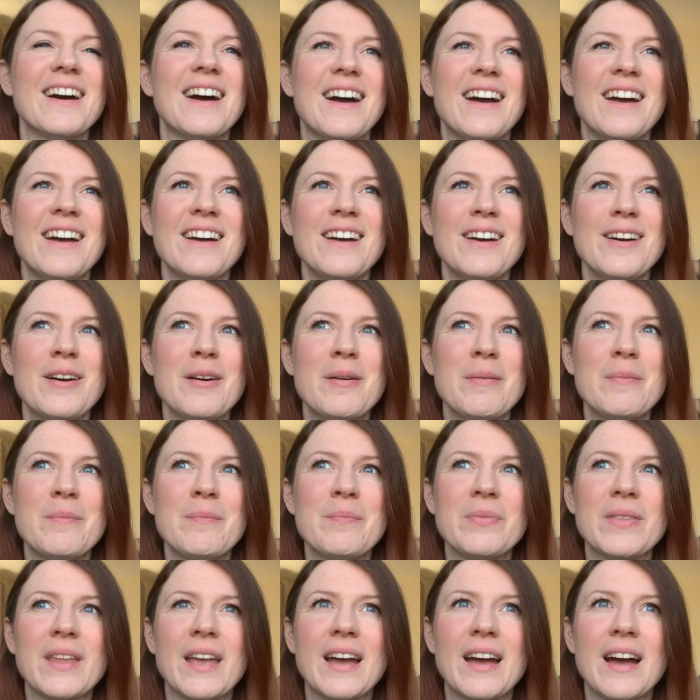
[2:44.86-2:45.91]

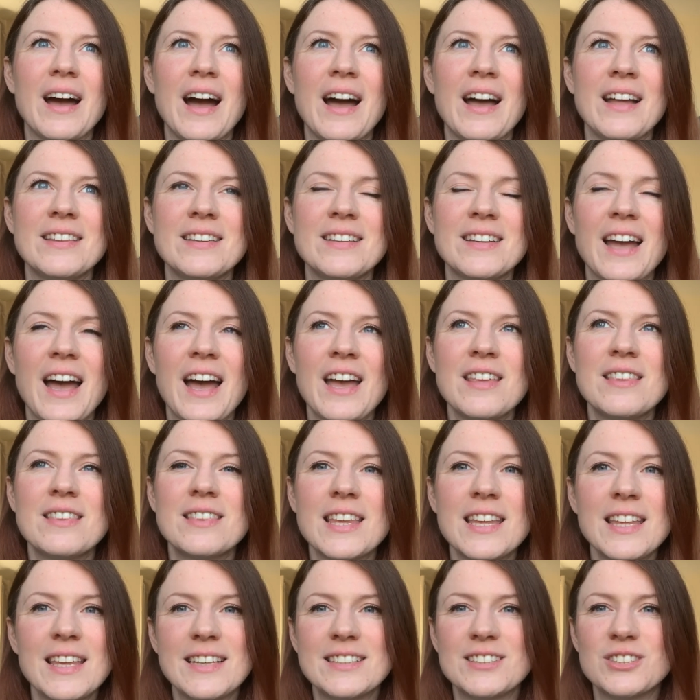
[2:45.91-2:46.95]
um, and I
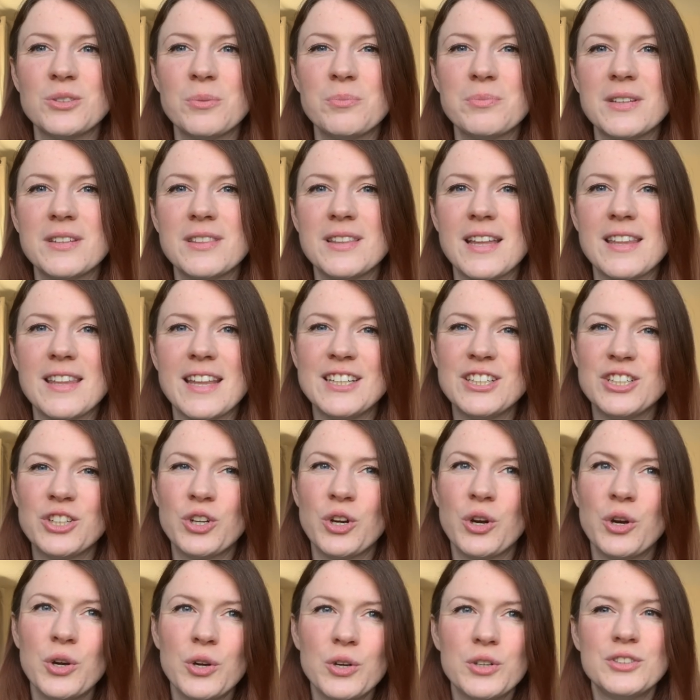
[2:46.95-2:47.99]
think it's something that they
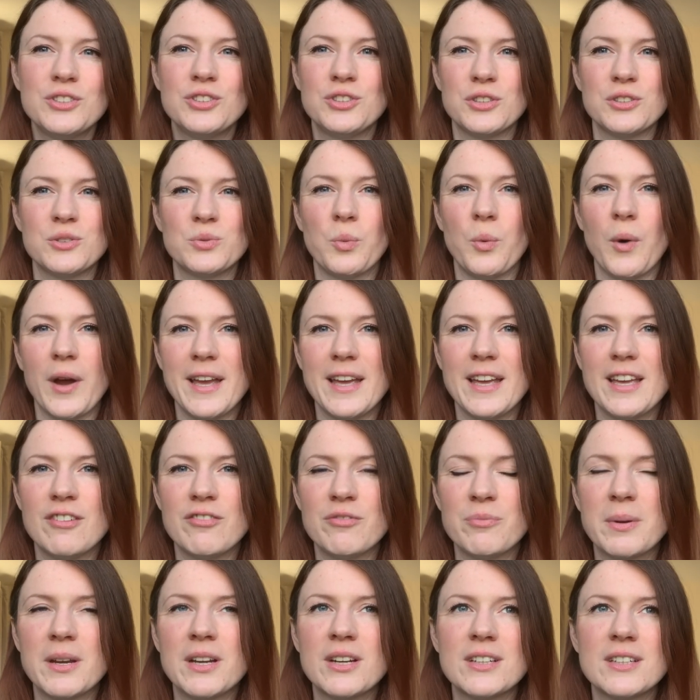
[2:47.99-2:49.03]
could just
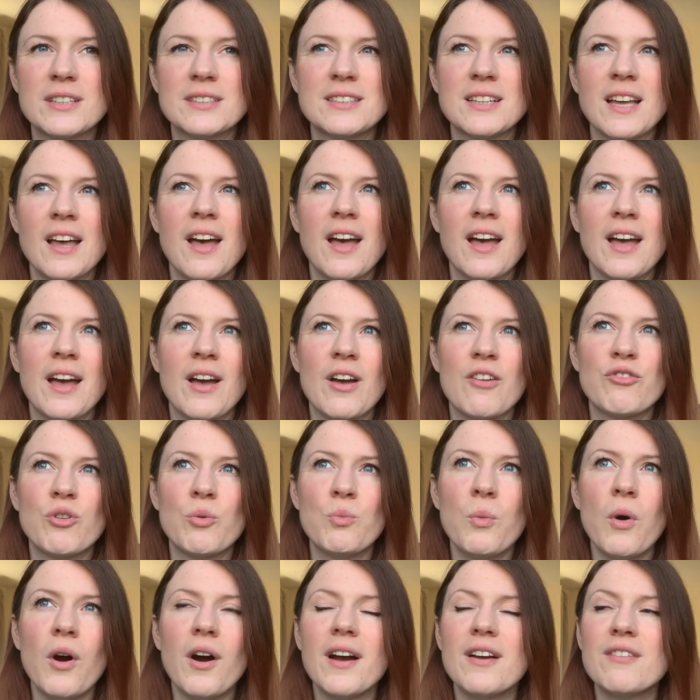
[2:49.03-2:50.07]
waive because
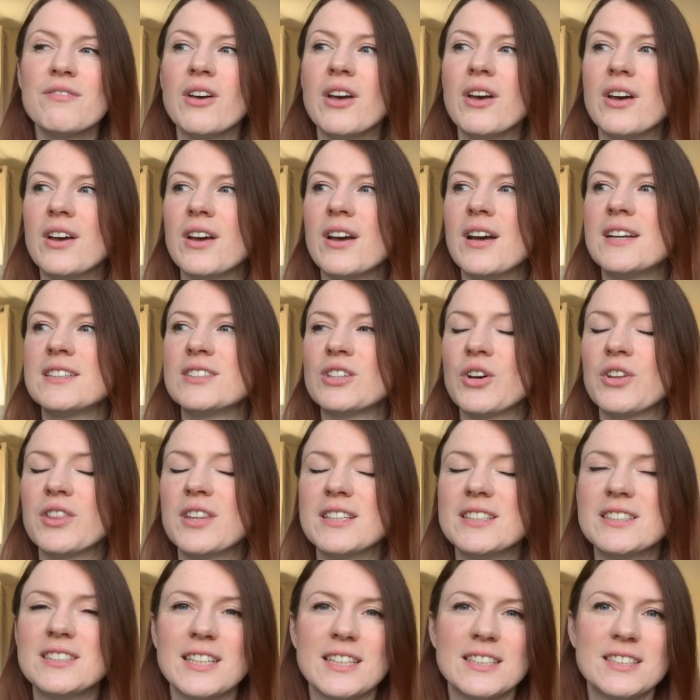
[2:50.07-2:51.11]
from what I've heard, other
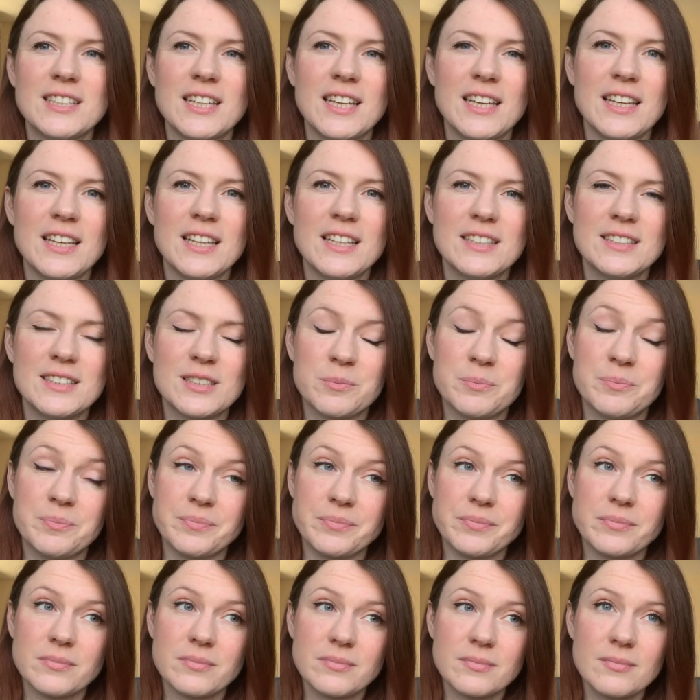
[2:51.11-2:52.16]
cities
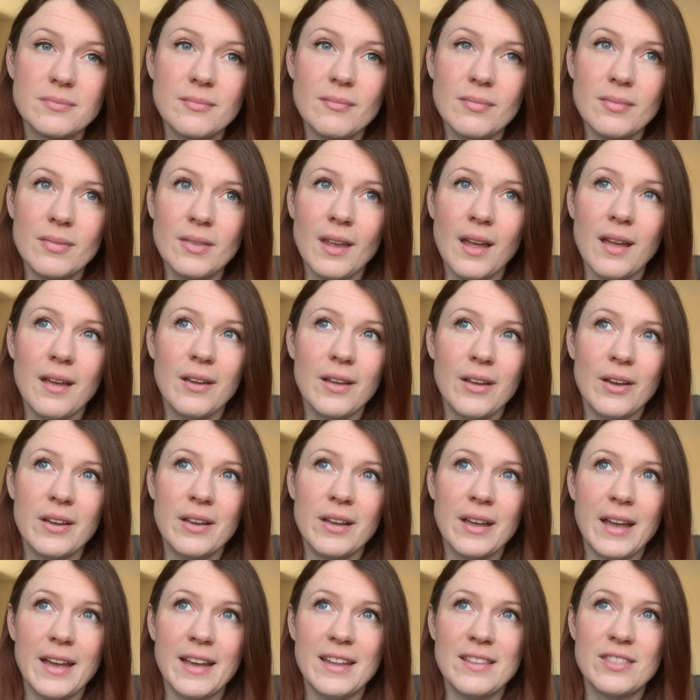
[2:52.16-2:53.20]

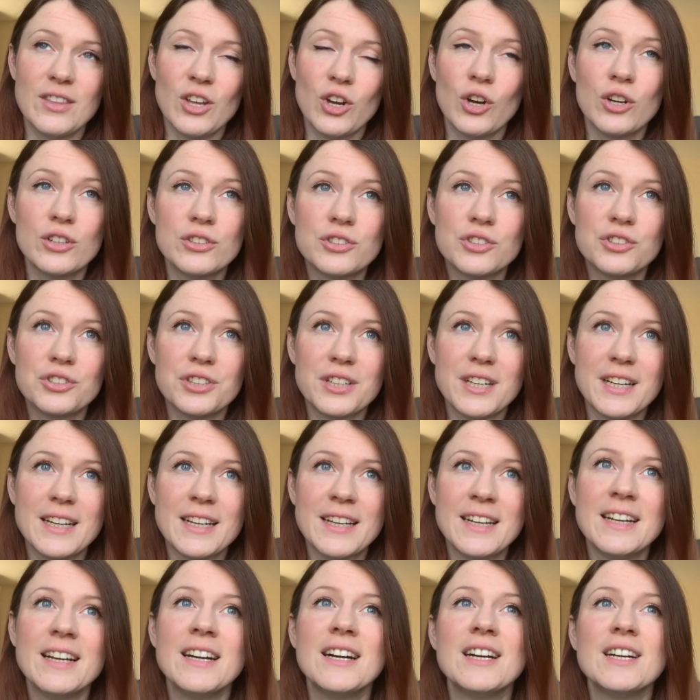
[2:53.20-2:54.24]
in the
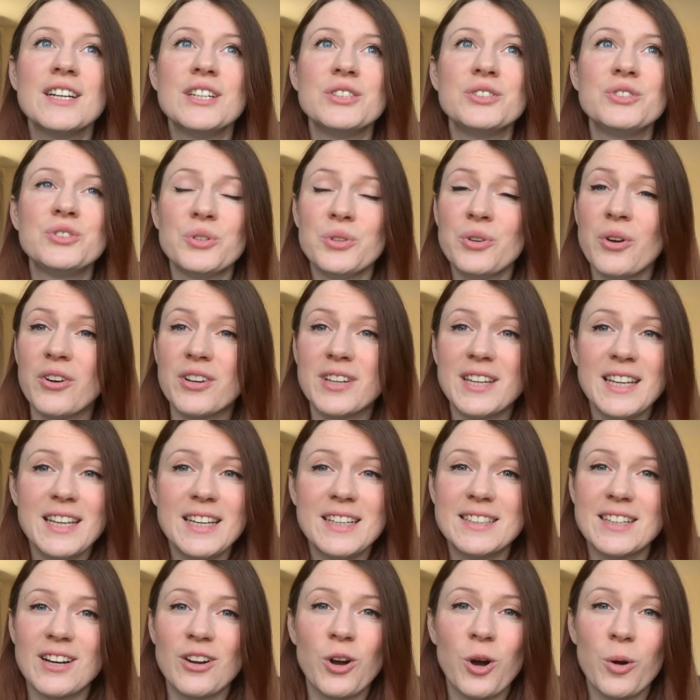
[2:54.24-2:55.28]
country do not
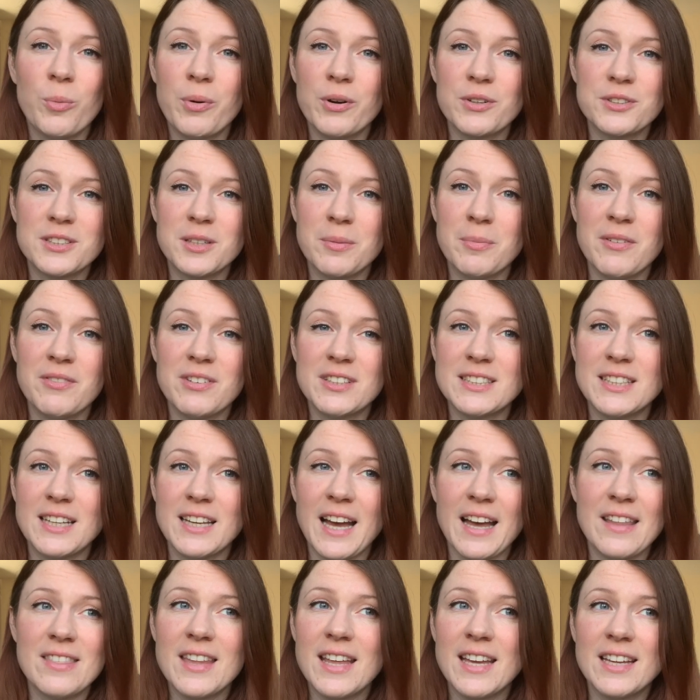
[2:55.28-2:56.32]
need a colposcopy visit
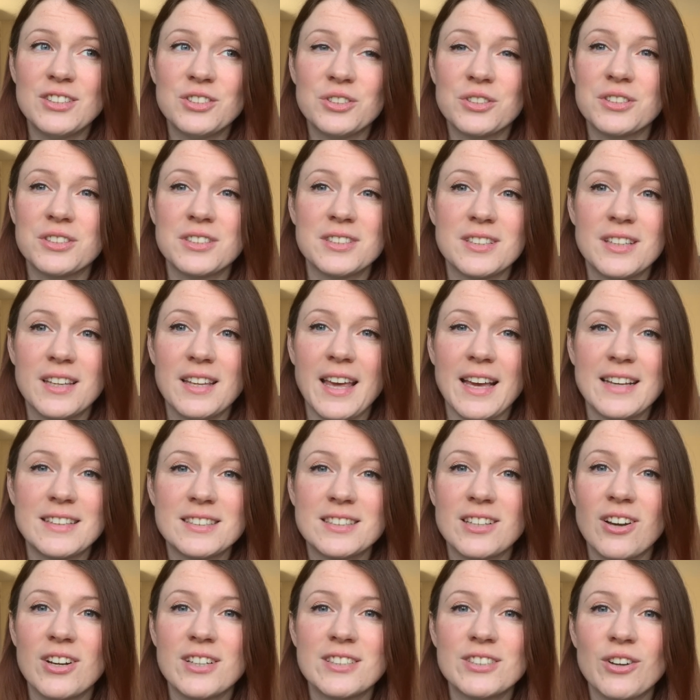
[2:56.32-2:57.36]
and they just get
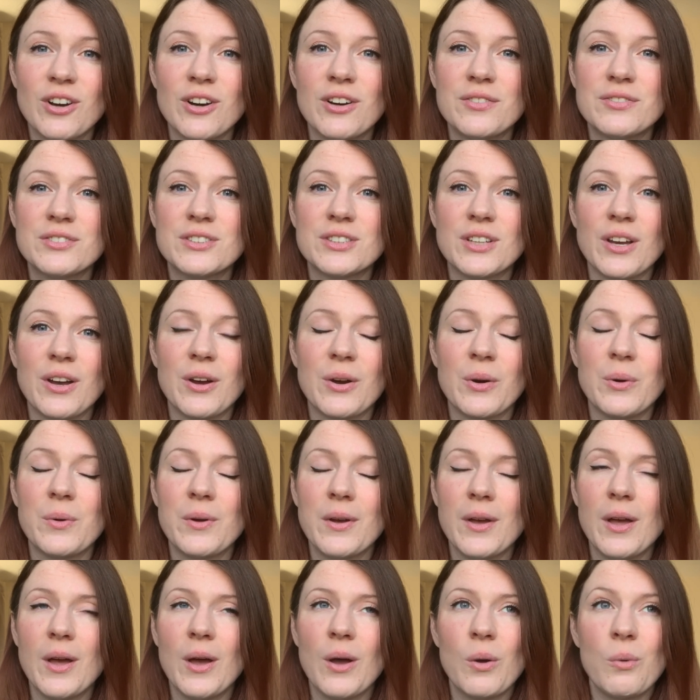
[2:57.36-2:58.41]
signed off. So
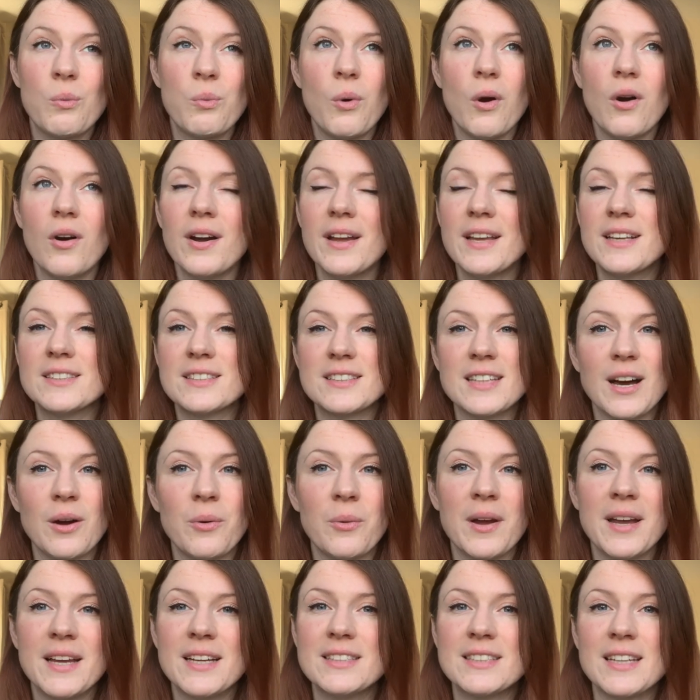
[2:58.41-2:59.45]
why it's that
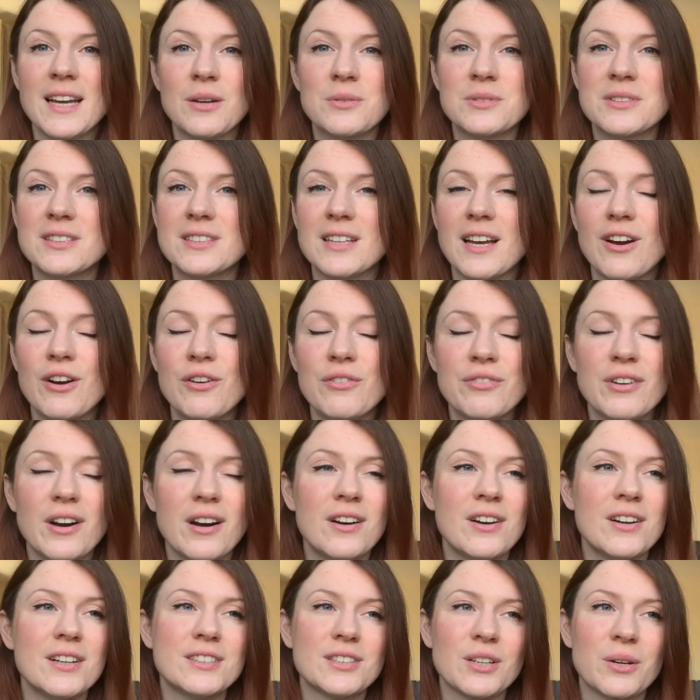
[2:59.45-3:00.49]
way down south,
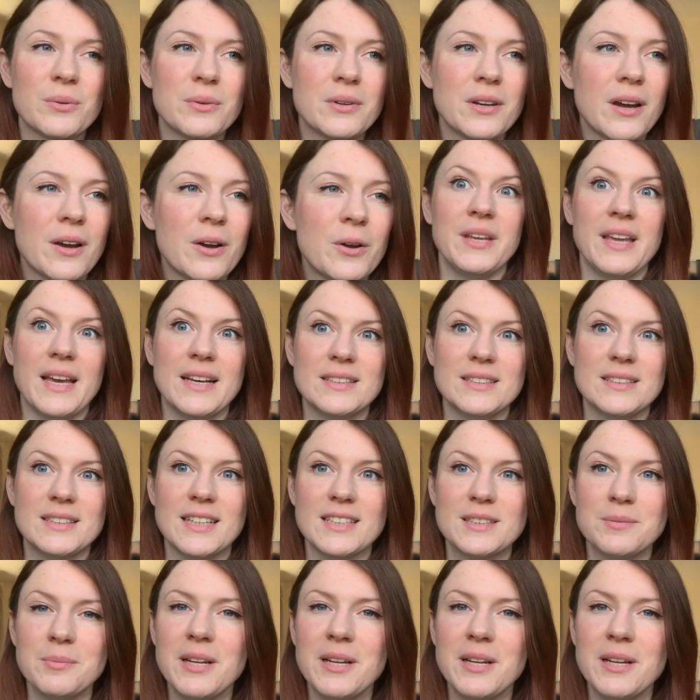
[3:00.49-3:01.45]
I don't know. Yes, that's my